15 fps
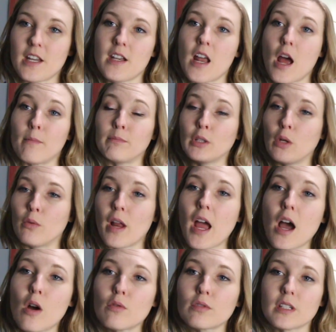and not blown
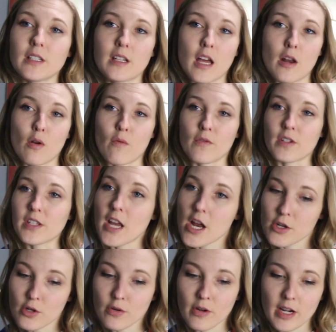out and not
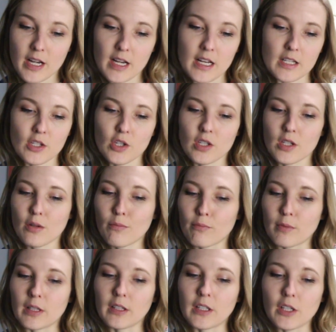oversaturated. It's just a
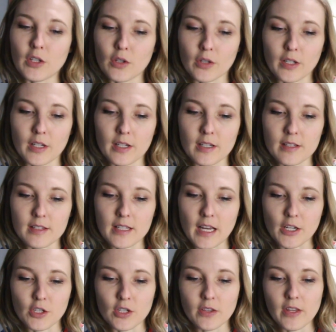really good
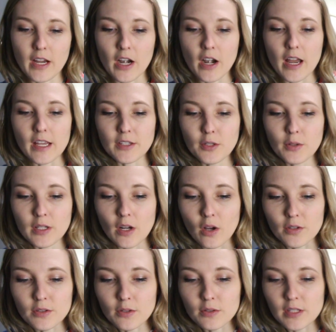section there. As you can
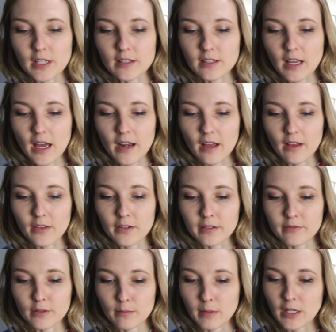also see, it's got other
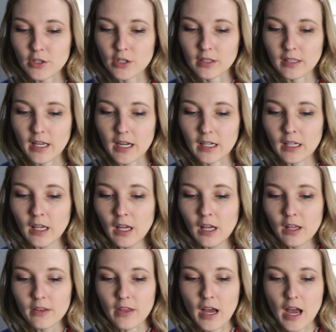information like
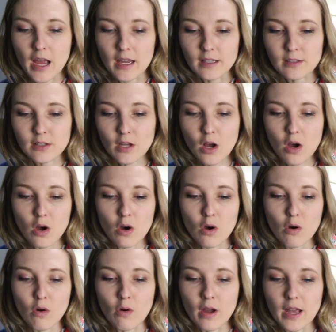the
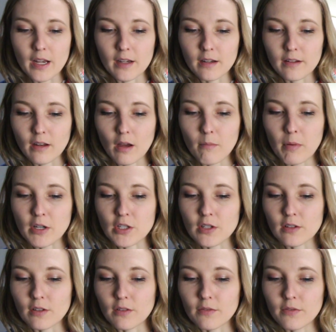ISO and a bunch
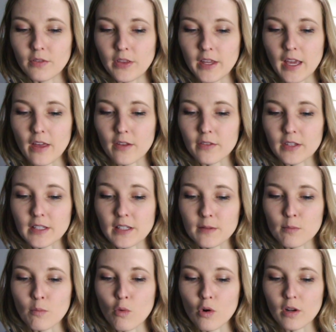of the other things.
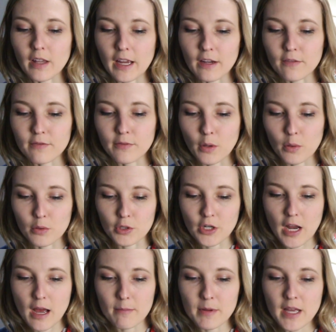It's more like
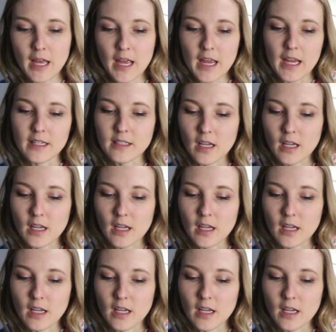Photoshop. It